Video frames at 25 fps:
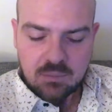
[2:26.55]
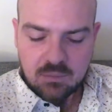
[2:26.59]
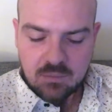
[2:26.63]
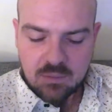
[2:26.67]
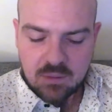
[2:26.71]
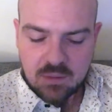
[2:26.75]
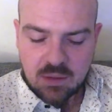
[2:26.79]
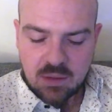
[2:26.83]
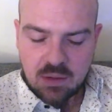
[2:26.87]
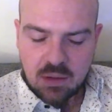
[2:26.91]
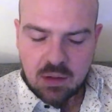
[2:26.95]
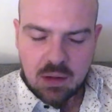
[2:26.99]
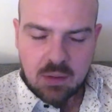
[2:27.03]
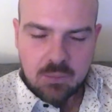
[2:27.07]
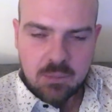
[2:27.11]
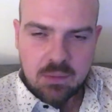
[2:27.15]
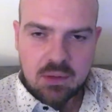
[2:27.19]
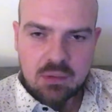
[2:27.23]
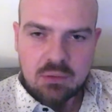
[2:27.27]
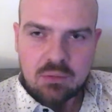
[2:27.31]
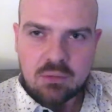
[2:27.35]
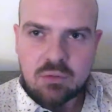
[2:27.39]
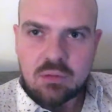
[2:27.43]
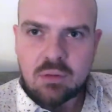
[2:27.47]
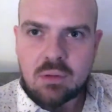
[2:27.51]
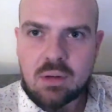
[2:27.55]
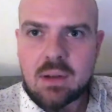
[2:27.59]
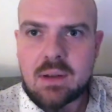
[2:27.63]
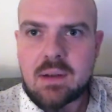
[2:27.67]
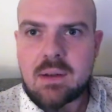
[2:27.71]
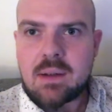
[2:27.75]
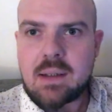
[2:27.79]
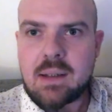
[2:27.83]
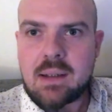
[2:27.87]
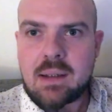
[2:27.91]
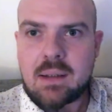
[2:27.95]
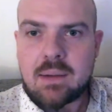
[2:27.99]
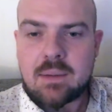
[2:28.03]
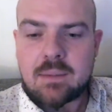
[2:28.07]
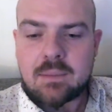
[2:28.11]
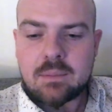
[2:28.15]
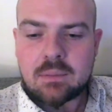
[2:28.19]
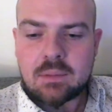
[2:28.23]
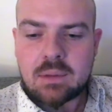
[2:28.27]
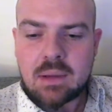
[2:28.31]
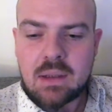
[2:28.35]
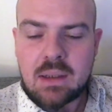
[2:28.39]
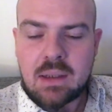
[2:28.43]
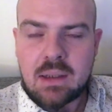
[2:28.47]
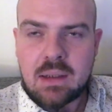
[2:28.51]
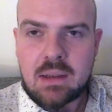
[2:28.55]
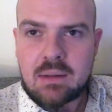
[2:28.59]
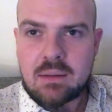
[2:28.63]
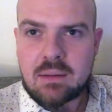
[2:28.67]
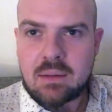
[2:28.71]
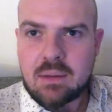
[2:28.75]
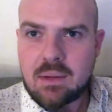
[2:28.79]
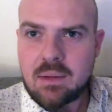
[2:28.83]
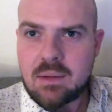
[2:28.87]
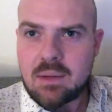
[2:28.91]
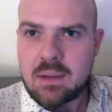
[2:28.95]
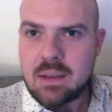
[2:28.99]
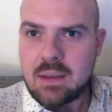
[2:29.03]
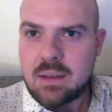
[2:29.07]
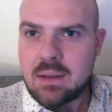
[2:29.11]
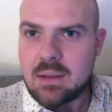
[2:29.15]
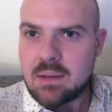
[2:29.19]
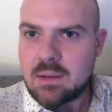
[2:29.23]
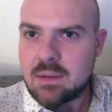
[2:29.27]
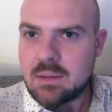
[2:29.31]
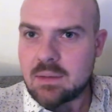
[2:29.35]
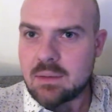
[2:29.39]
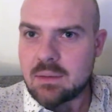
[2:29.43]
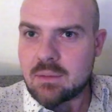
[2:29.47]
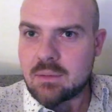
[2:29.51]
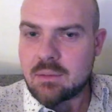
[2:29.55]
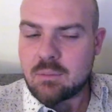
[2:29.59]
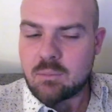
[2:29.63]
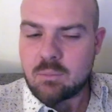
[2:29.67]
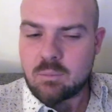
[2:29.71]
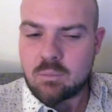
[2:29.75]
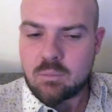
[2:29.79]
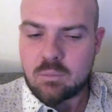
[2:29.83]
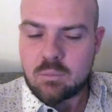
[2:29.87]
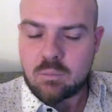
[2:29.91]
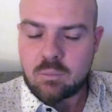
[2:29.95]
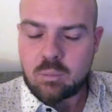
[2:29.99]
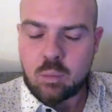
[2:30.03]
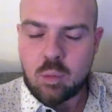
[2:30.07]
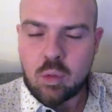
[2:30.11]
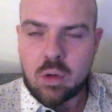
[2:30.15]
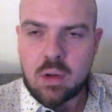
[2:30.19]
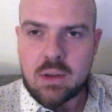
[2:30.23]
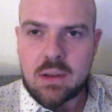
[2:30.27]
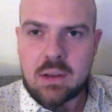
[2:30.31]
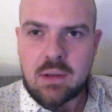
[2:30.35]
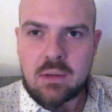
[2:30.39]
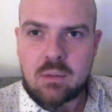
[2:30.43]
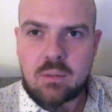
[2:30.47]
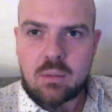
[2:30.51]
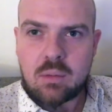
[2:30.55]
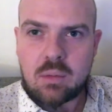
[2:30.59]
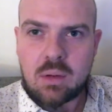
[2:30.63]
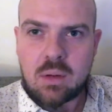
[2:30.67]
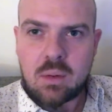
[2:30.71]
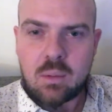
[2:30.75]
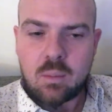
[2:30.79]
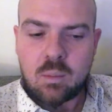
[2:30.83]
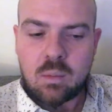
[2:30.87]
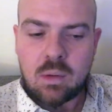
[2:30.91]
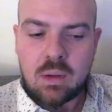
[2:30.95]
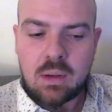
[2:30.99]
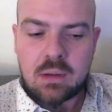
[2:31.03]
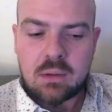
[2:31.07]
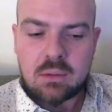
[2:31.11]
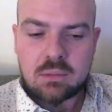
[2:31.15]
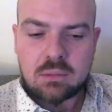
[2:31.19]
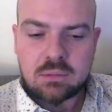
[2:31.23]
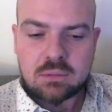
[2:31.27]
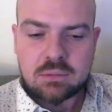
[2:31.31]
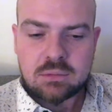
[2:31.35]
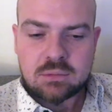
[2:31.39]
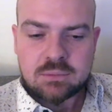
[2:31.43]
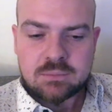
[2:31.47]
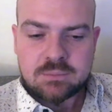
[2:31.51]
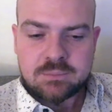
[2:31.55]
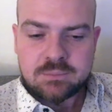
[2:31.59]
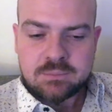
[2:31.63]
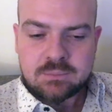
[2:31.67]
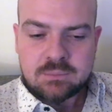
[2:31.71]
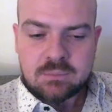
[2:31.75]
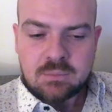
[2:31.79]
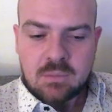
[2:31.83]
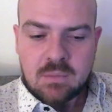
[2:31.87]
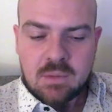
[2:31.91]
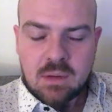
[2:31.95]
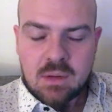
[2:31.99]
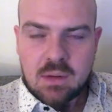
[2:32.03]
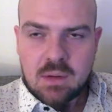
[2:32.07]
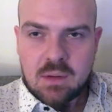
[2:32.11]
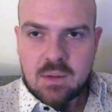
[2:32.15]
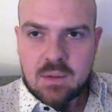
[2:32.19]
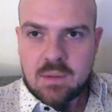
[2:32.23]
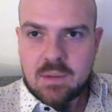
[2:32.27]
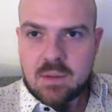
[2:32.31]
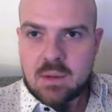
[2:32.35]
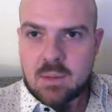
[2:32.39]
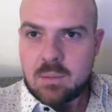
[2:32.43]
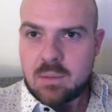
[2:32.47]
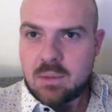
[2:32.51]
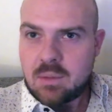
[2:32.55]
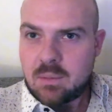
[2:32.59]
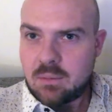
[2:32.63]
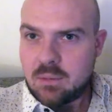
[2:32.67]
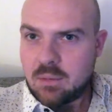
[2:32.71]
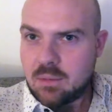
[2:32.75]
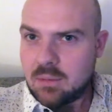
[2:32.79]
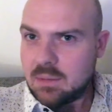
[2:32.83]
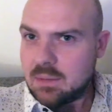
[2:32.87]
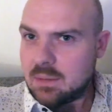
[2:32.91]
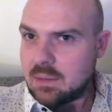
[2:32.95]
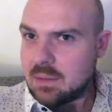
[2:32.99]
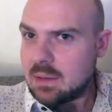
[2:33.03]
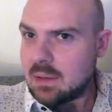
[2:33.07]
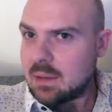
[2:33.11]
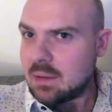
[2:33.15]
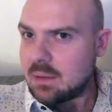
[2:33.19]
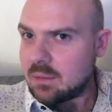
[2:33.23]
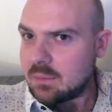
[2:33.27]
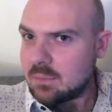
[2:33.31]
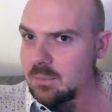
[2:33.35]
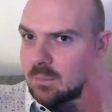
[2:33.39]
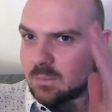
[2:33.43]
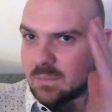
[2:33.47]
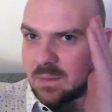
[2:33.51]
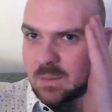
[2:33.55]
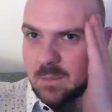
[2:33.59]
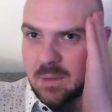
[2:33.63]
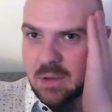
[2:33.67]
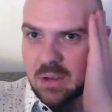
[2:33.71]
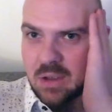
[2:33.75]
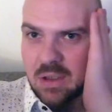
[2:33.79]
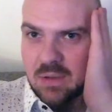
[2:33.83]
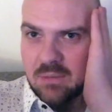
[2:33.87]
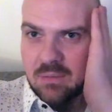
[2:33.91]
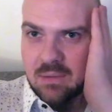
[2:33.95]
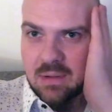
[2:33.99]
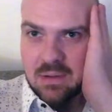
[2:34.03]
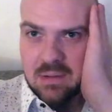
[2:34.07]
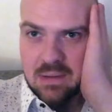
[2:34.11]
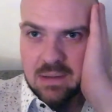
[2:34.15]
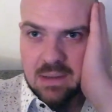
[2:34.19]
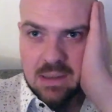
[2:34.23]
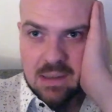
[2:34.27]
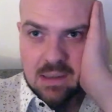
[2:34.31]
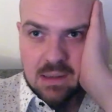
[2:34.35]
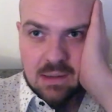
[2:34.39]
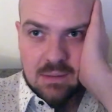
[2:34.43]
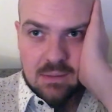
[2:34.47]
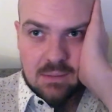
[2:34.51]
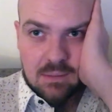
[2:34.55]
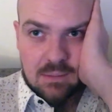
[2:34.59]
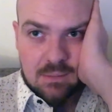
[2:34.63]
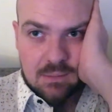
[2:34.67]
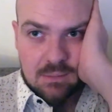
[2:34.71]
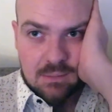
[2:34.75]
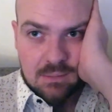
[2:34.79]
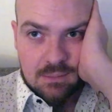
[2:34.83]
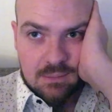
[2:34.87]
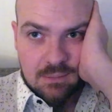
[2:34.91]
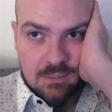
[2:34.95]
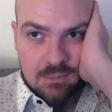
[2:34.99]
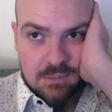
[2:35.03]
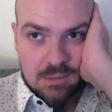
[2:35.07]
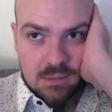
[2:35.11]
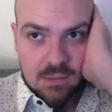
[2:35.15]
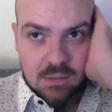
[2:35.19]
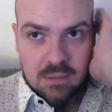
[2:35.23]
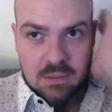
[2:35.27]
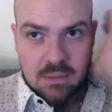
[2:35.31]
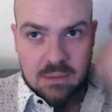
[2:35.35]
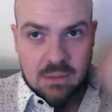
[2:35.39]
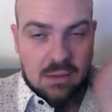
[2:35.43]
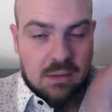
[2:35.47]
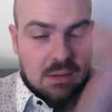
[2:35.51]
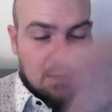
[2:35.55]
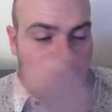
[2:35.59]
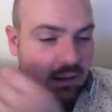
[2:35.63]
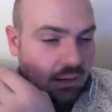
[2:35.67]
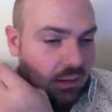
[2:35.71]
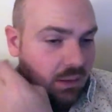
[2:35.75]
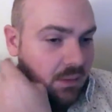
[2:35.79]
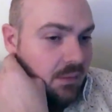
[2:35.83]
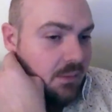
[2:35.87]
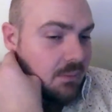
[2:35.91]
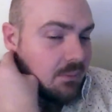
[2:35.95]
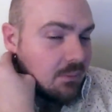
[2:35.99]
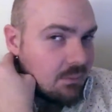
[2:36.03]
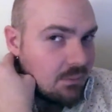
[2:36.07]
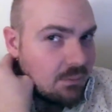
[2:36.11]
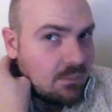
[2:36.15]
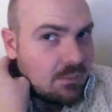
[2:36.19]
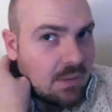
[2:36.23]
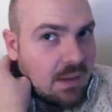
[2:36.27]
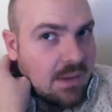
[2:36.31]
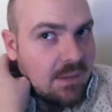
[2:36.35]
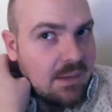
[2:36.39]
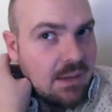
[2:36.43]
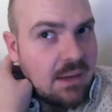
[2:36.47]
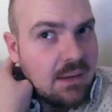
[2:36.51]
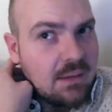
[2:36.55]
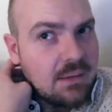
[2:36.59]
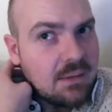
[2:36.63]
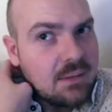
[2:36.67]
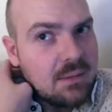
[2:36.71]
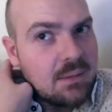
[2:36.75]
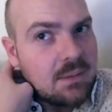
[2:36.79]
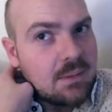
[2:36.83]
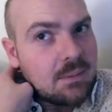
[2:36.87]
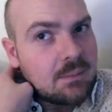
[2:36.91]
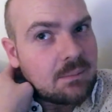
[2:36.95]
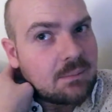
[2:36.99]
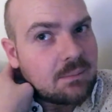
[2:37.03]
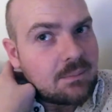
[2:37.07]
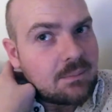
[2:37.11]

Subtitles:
So I've been trying that, and I think it's working quite well. So I've been doing that, especially around the ears, as that's